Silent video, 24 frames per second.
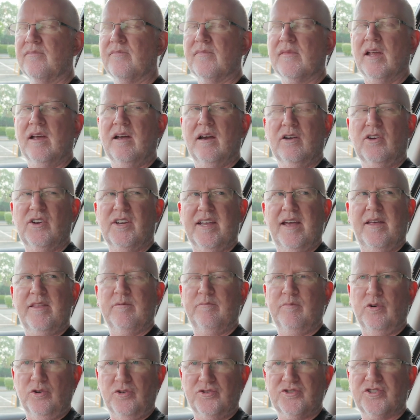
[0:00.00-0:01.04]
I'm going to get the
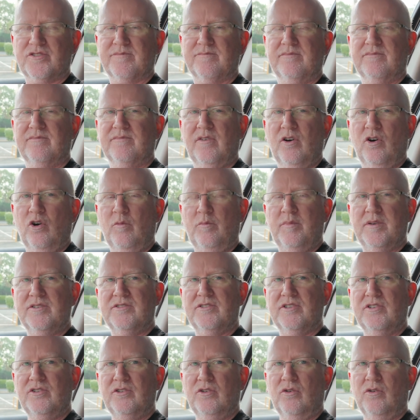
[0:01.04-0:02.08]
bus up
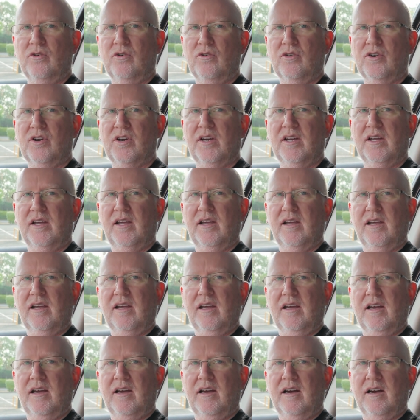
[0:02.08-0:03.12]
into York,
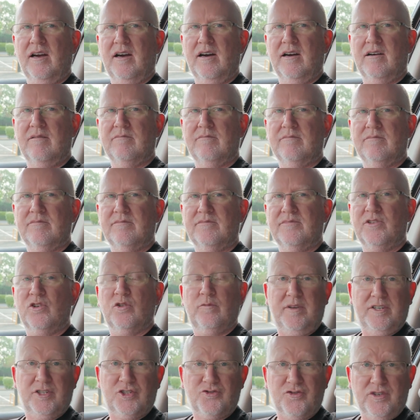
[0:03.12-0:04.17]
do a
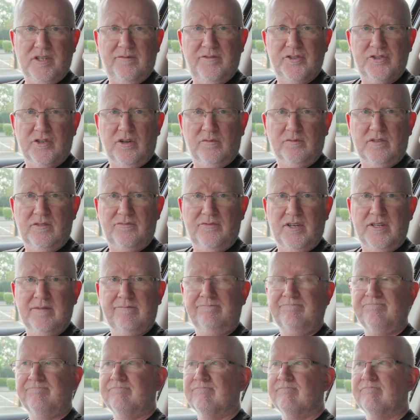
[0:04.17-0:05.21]
bit of street photography,
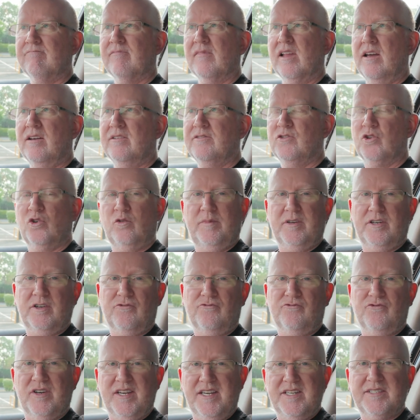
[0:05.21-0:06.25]
do a bit
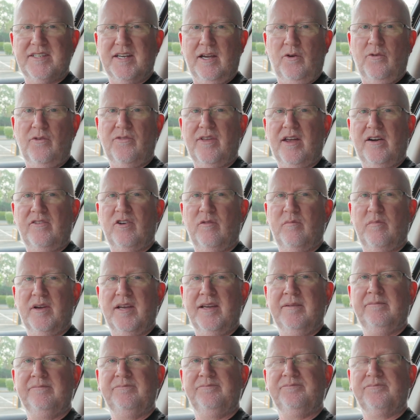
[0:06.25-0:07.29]
of retail therapy,
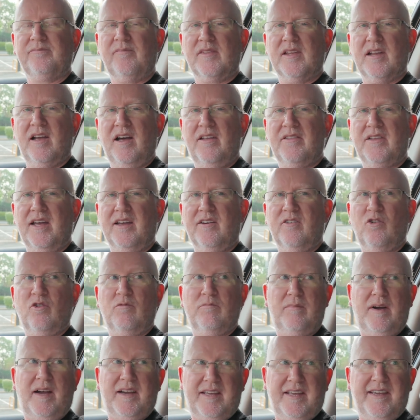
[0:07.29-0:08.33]
and then come
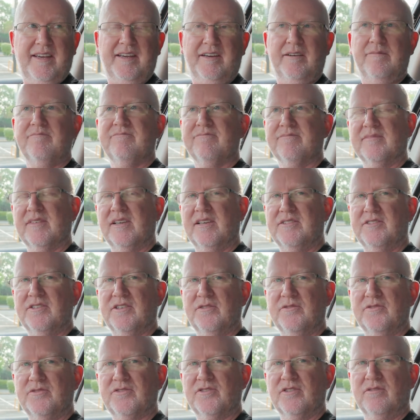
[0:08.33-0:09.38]
back here and
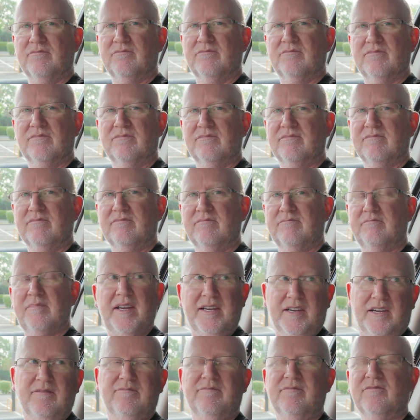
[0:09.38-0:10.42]
do some
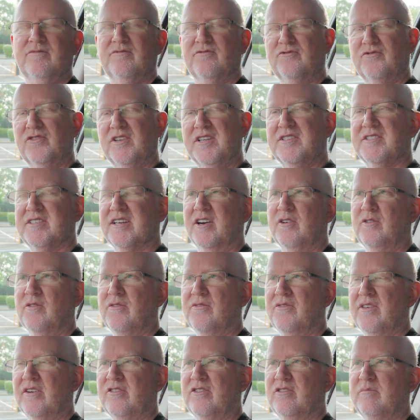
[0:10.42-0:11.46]
big retail
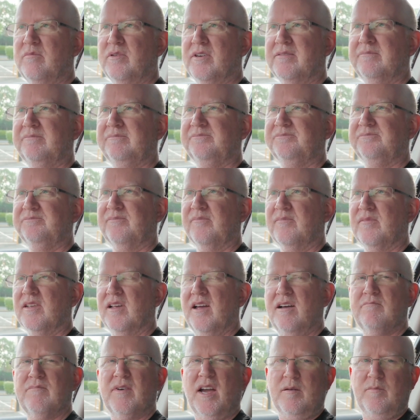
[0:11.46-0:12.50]
therapy,
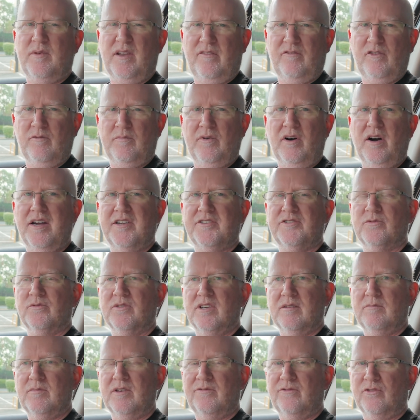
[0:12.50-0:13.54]
and maybe have a bite to
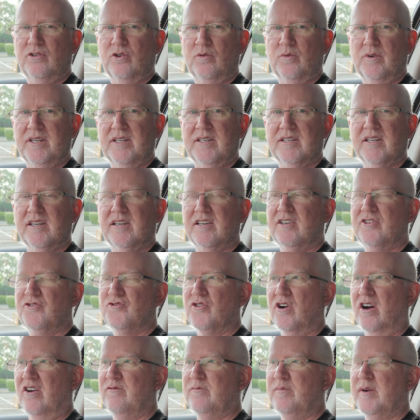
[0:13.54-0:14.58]
eat before we
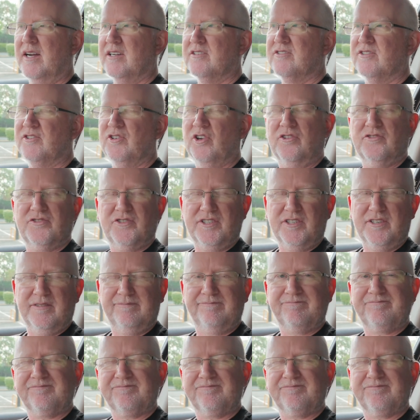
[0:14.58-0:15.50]
drive back to Nottingham.